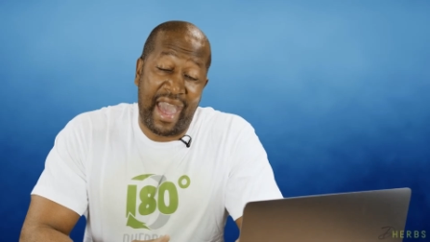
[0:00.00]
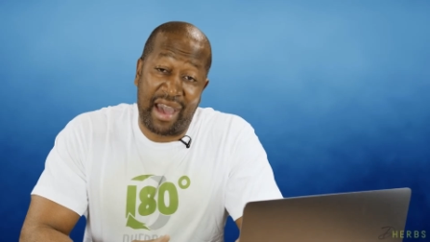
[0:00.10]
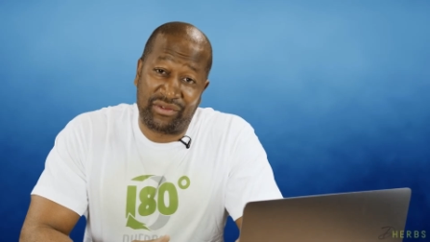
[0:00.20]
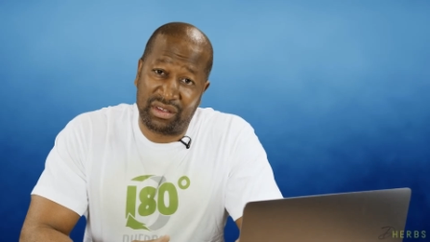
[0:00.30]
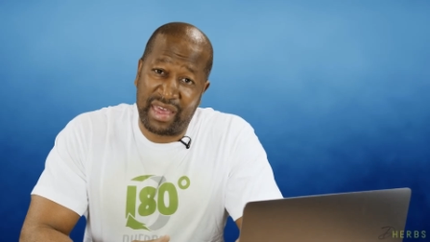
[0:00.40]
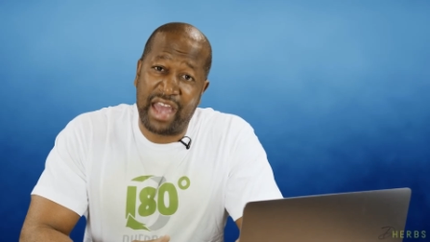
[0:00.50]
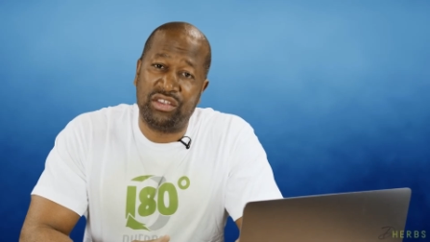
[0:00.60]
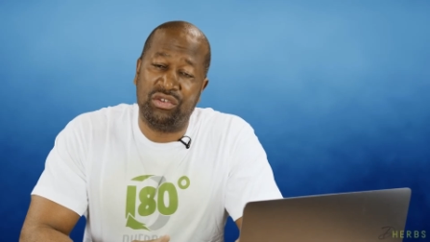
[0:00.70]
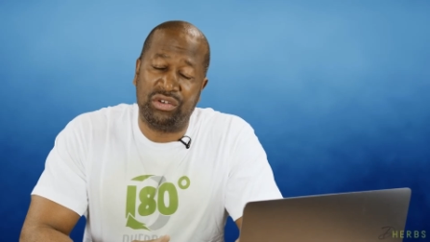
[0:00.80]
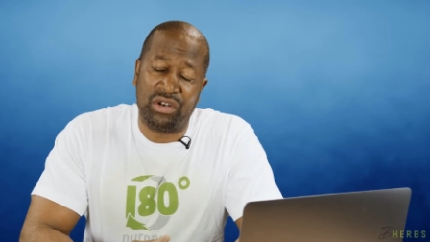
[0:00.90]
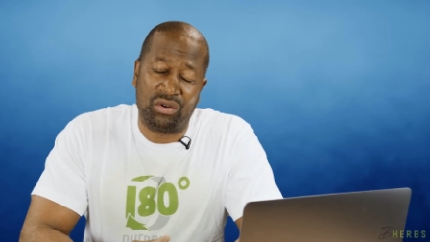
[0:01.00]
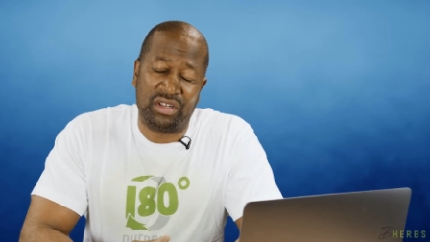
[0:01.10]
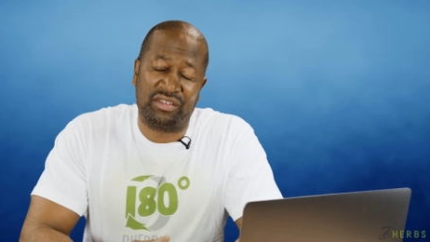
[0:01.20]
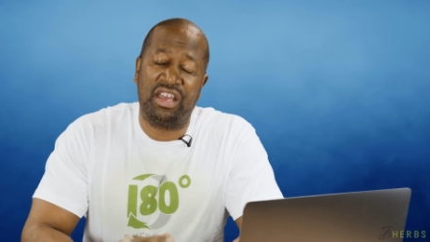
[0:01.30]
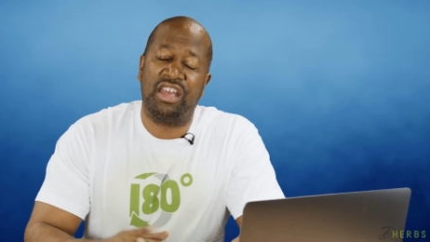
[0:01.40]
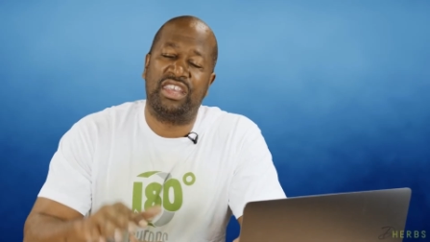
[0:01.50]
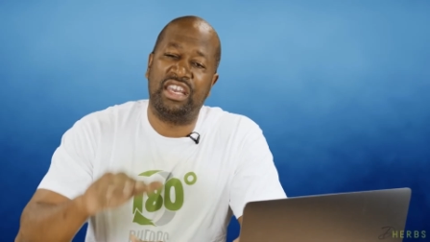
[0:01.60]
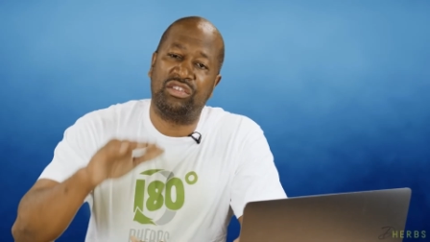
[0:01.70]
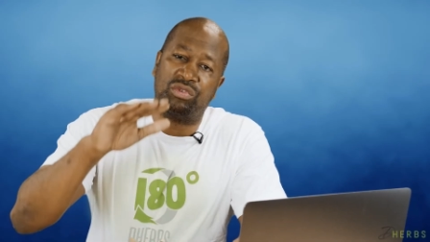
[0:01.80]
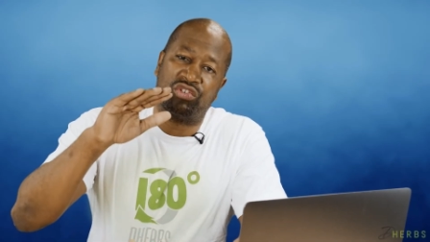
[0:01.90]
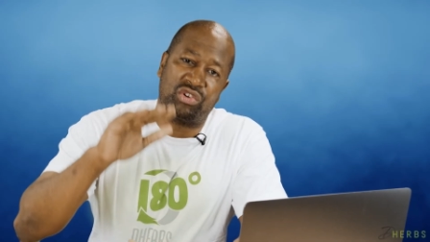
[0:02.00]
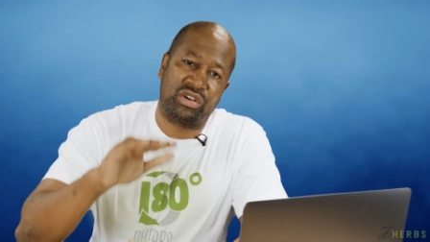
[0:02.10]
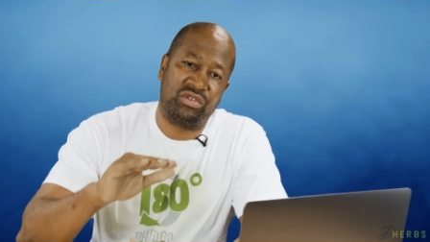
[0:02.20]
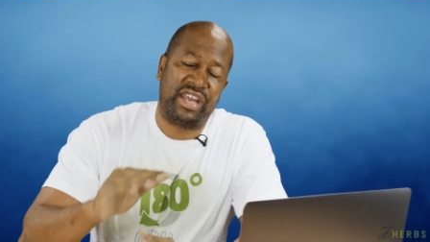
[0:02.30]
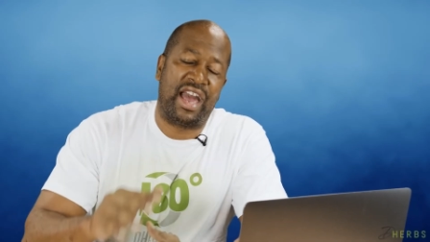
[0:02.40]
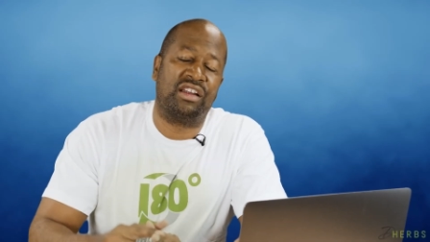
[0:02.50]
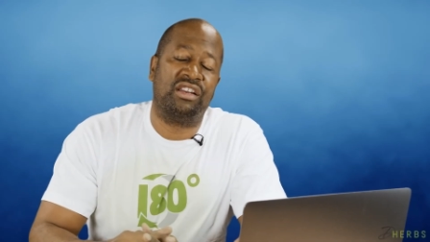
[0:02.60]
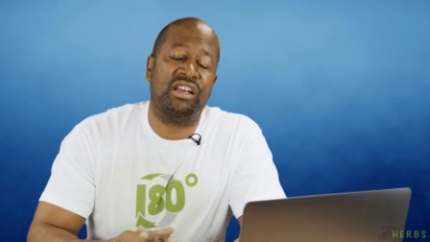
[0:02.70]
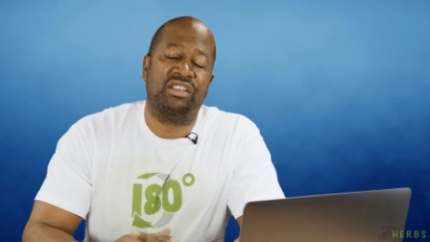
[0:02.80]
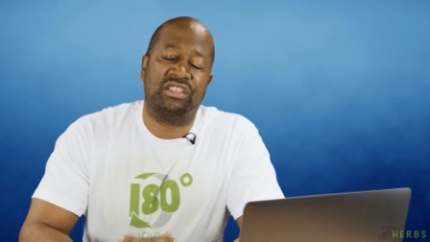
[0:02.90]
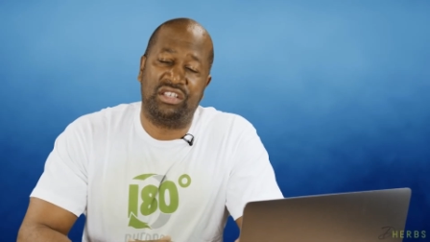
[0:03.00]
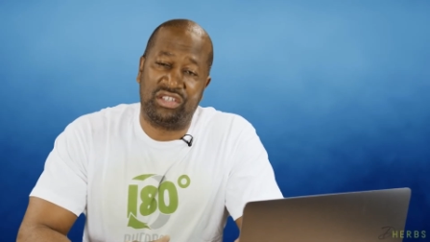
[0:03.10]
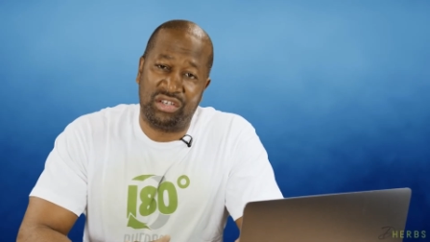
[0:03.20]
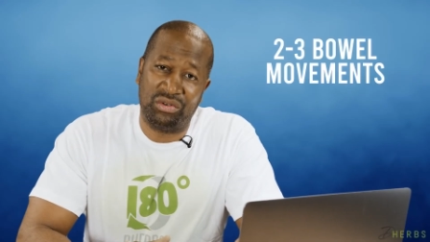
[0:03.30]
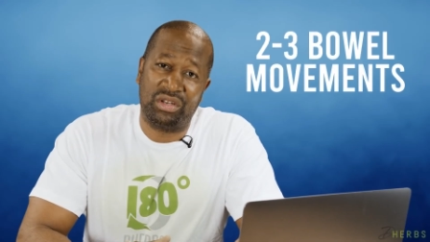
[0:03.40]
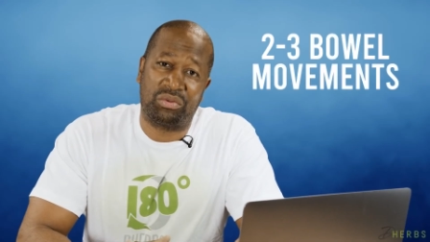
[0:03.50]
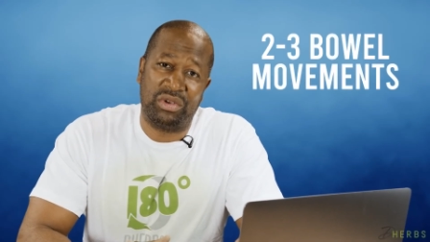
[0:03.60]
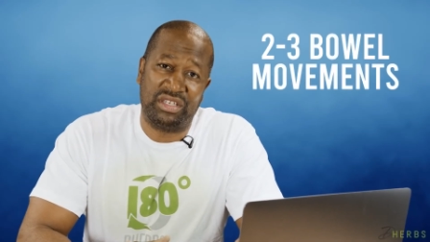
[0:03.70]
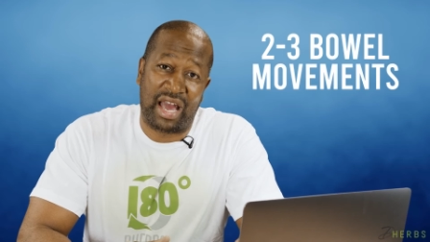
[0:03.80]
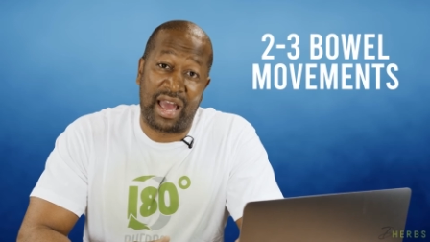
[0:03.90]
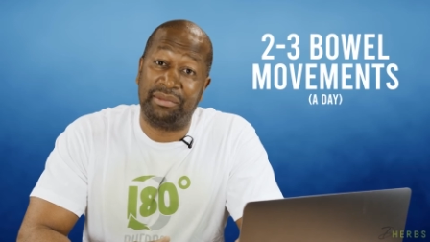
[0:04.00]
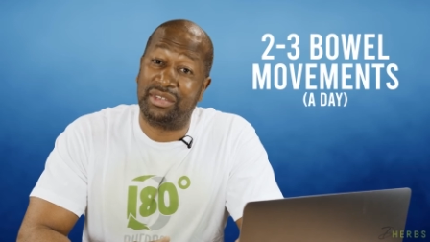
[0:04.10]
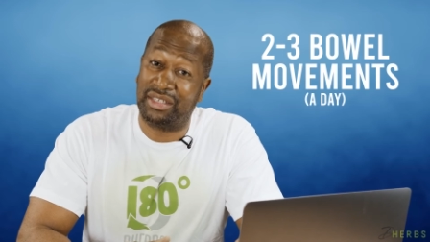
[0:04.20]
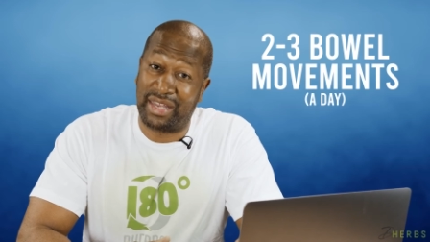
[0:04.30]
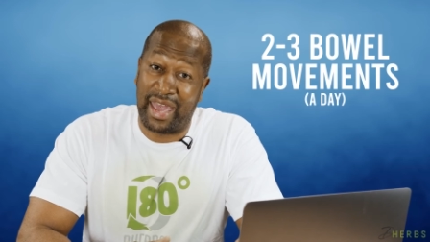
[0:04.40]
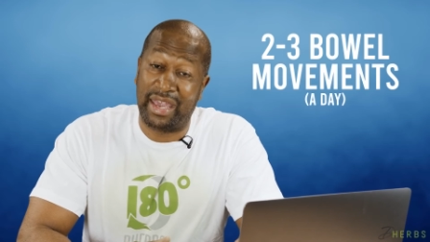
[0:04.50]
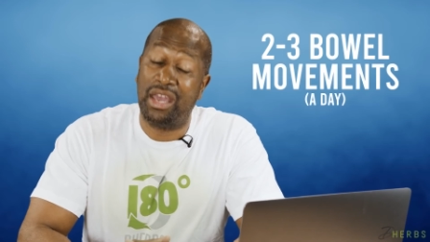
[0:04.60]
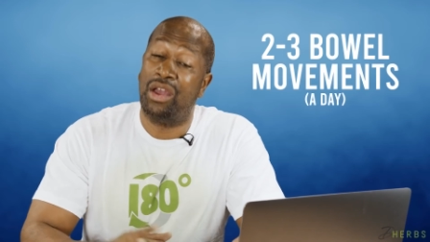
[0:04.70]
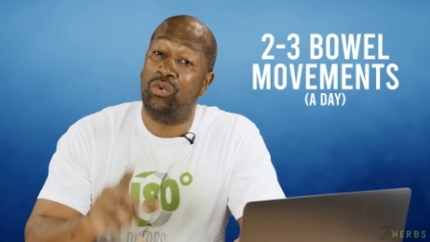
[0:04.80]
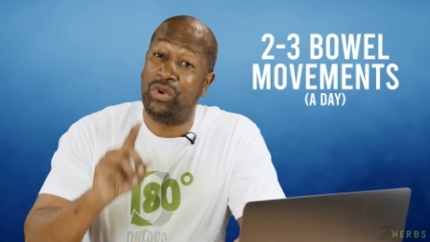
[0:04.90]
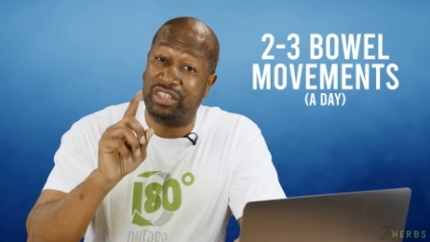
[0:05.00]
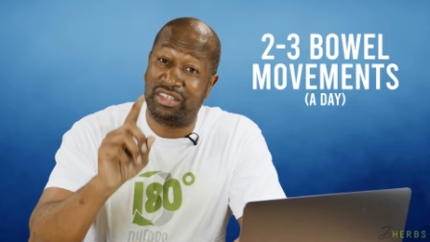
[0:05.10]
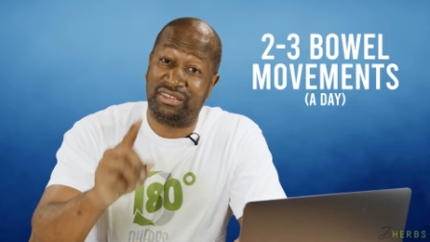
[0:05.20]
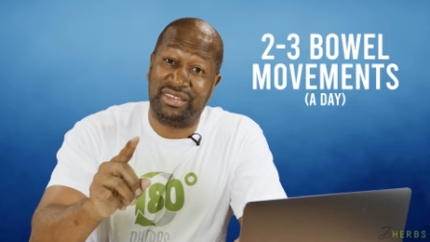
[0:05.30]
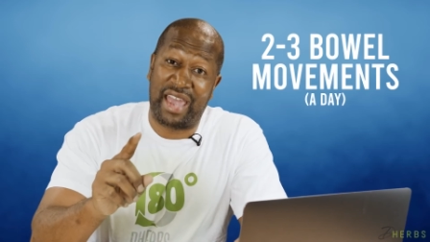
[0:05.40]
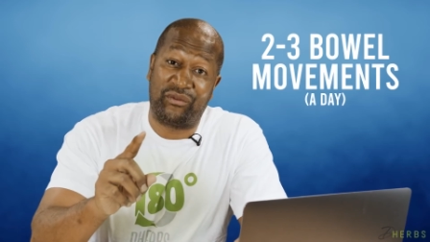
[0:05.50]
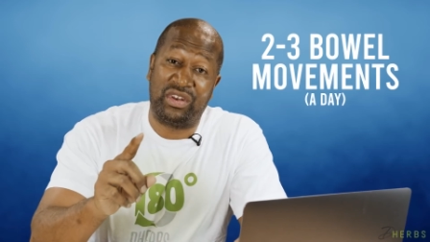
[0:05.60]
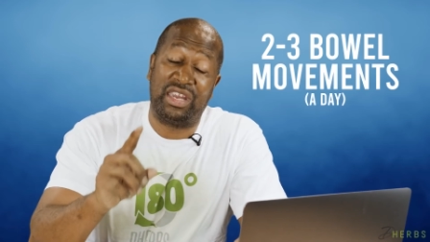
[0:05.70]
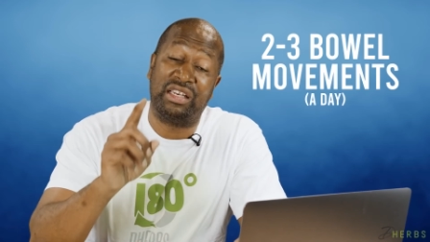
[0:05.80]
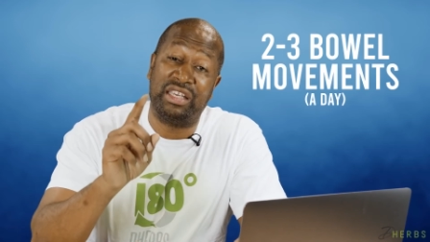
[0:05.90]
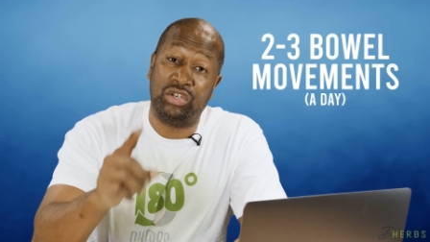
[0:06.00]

After that, you'll notice things will trickle down to 2 to 3 times a day, which is definitely